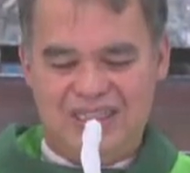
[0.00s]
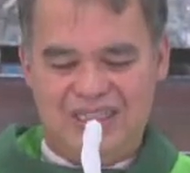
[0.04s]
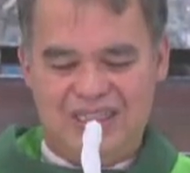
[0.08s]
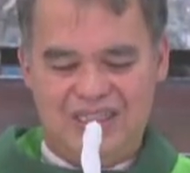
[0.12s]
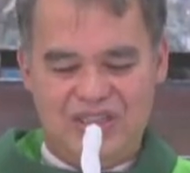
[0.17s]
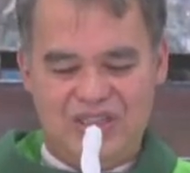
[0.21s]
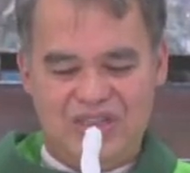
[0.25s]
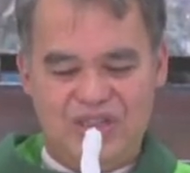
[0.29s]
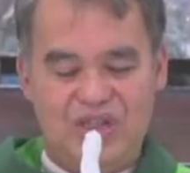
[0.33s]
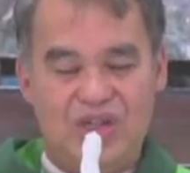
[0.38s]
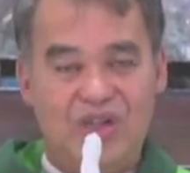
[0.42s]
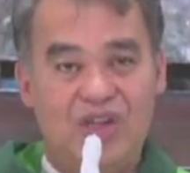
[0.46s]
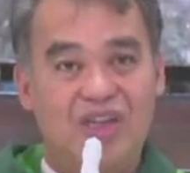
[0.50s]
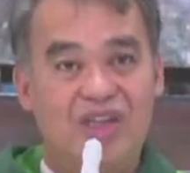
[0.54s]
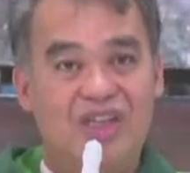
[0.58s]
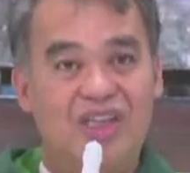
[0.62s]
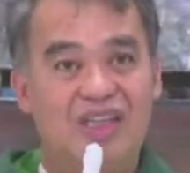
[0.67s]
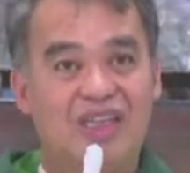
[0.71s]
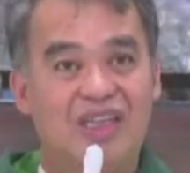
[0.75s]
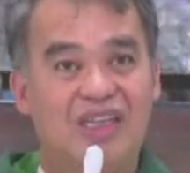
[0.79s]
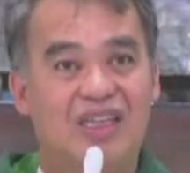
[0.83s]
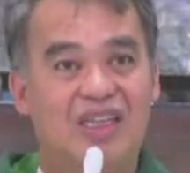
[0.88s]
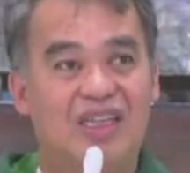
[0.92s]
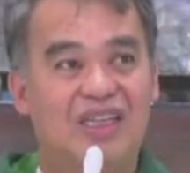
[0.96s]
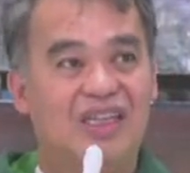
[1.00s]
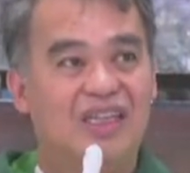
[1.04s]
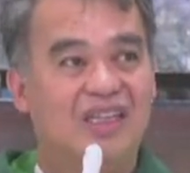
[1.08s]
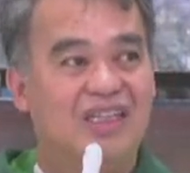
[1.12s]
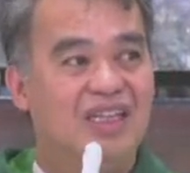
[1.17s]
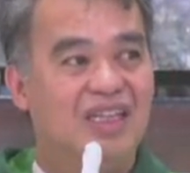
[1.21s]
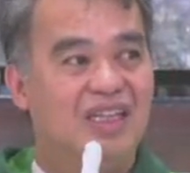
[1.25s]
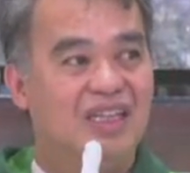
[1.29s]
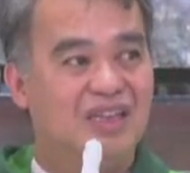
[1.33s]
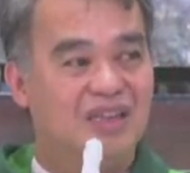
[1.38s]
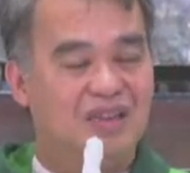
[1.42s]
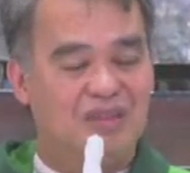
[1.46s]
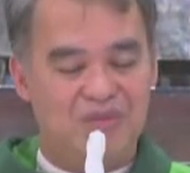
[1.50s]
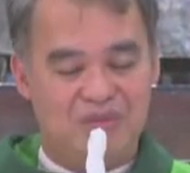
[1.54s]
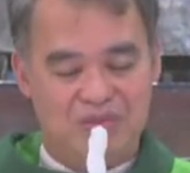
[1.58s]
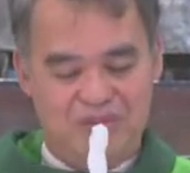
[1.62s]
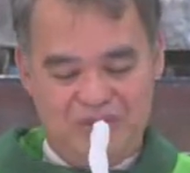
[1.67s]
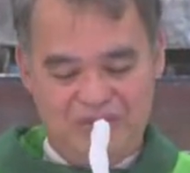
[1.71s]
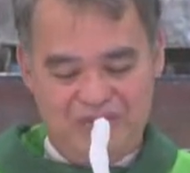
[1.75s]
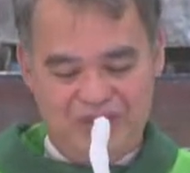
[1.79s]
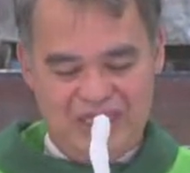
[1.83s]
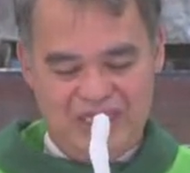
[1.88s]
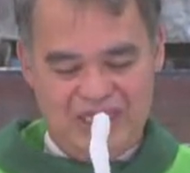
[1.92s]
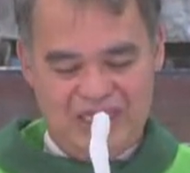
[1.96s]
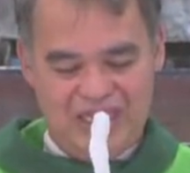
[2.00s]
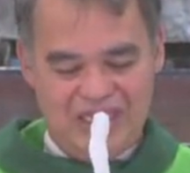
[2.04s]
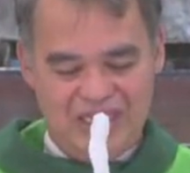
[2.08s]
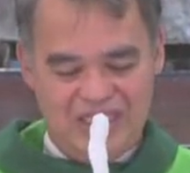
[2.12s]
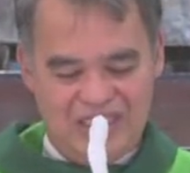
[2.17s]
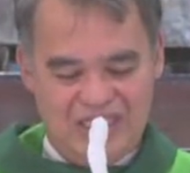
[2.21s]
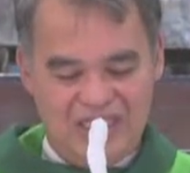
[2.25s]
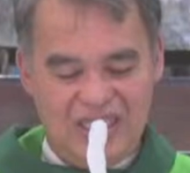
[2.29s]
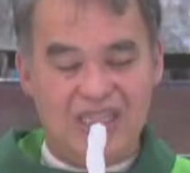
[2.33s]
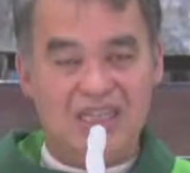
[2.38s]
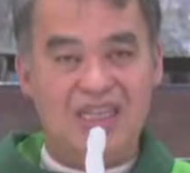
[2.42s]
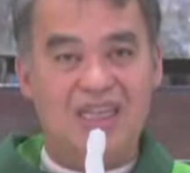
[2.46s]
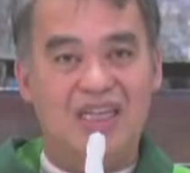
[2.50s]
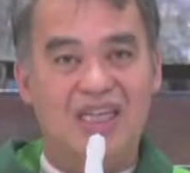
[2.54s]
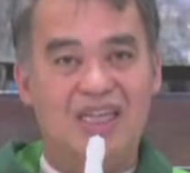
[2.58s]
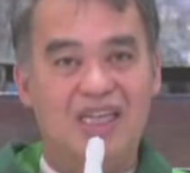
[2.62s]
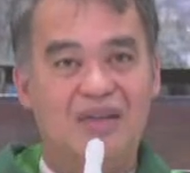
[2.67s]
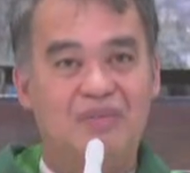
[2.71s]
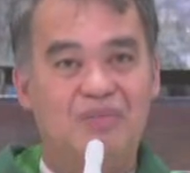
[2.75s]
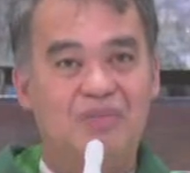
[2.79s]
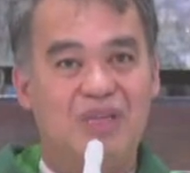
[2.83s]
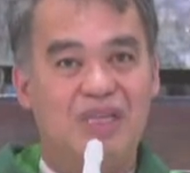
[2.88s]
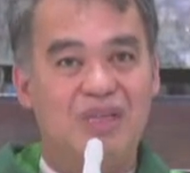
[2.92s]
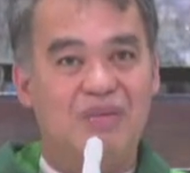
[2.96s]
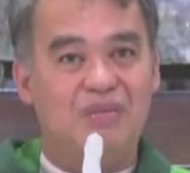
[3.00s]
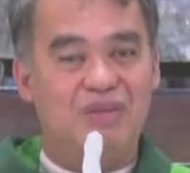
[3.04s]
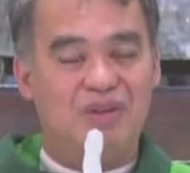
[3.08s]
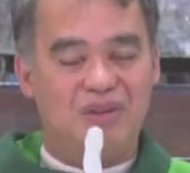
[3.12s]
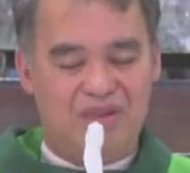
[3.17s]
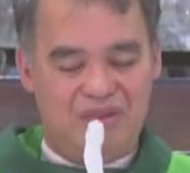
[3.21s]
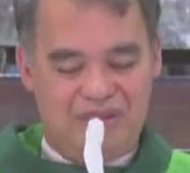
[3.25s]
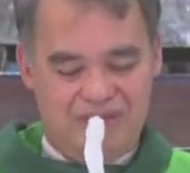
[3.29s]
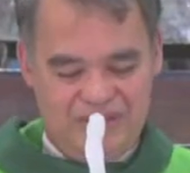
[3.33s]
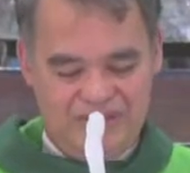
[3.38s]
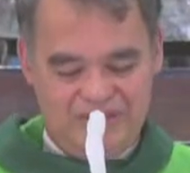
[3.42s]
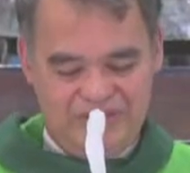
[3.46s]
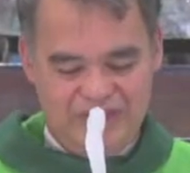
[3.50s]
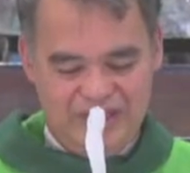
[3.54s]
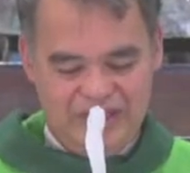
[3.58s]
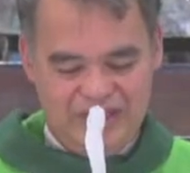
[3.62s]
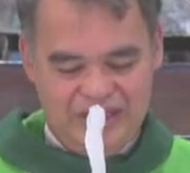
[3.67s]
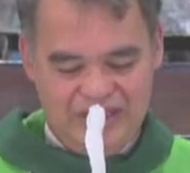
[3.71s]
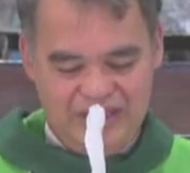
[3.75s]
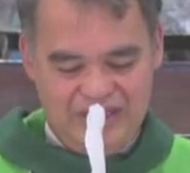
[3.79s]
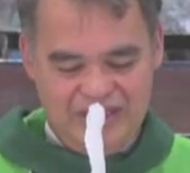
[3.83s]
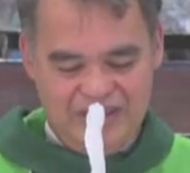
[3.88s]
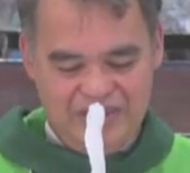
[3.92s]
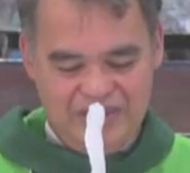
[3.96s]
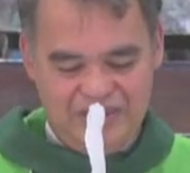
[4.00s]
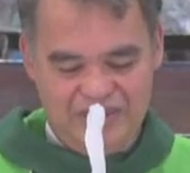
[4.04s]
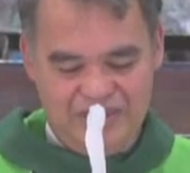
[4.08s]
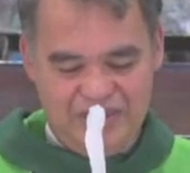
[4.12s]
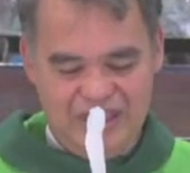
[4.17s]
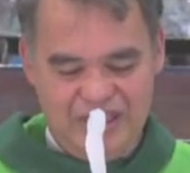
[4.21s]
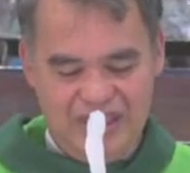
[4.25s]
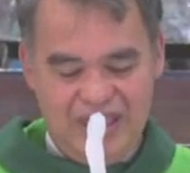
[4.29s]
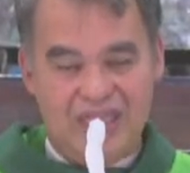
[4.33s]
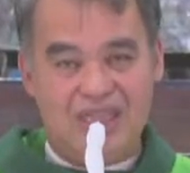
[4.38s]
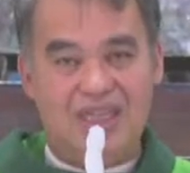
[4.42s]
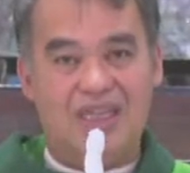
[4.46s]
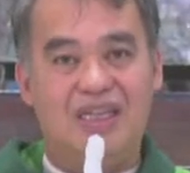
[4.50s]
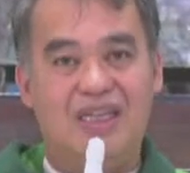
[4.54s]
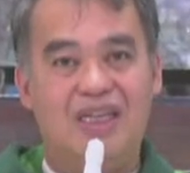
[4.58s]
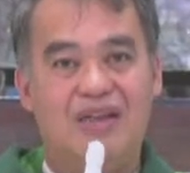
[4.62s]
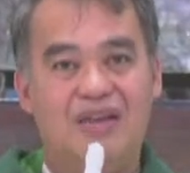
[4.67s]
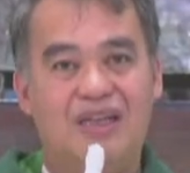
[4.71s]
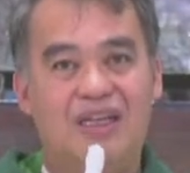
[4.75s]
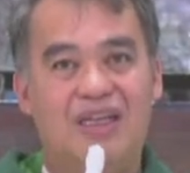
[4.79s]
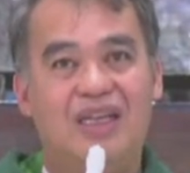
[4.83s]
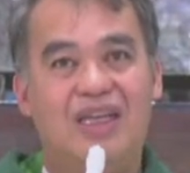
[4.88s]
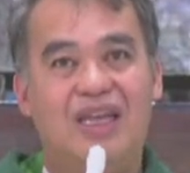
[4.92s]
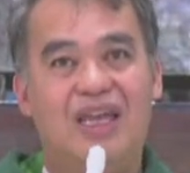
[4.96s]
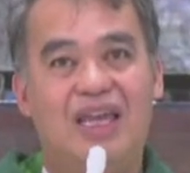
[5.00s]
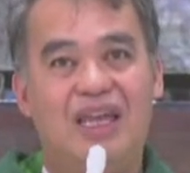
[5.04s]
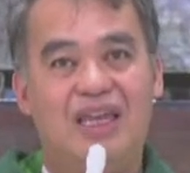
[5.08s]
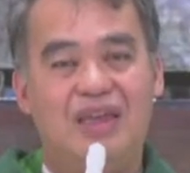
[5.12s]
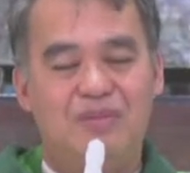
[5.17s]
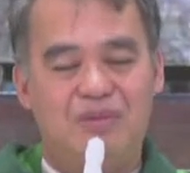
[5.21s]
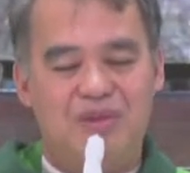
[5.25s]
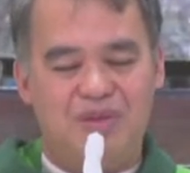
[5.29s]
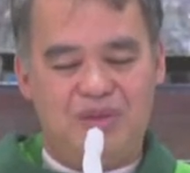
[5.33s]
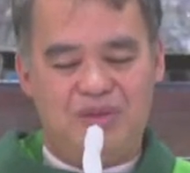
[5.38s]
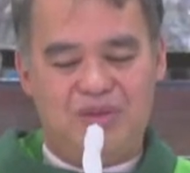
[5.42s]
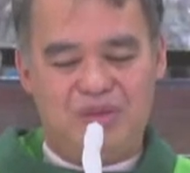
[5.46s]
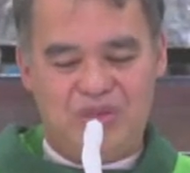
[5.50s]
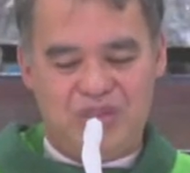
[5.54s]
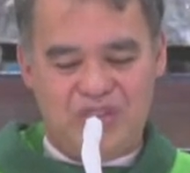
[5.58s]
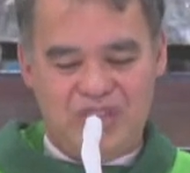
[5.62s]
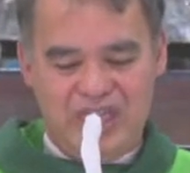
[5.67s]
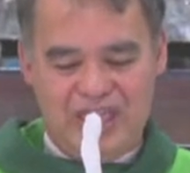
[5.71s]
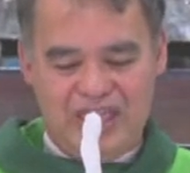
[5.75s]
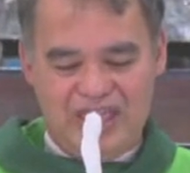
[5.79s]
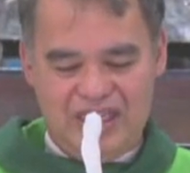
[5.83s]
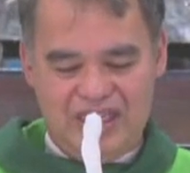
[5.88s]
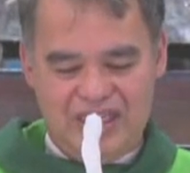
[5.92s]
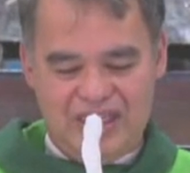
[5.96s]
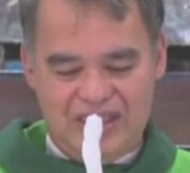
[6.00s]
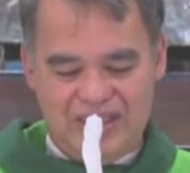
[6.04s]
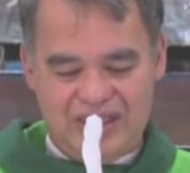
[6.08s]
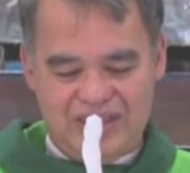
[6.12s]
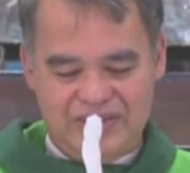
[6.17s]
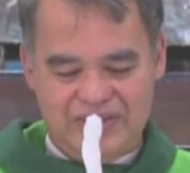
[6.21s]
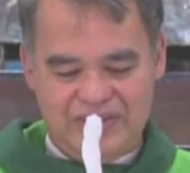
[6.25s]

The joy that we can see in people being able to share